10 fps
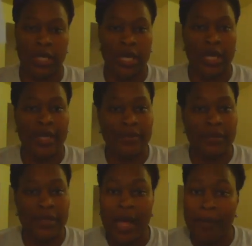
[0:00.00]
Again,
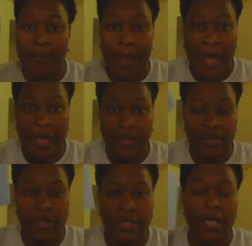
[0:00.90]
not bad.
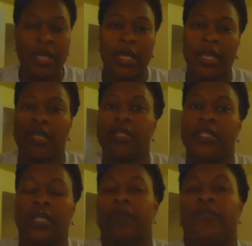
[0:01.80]
Just
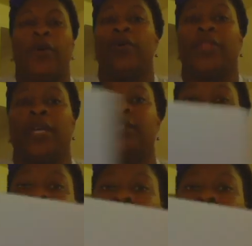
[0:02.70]
doesn't evoke that sense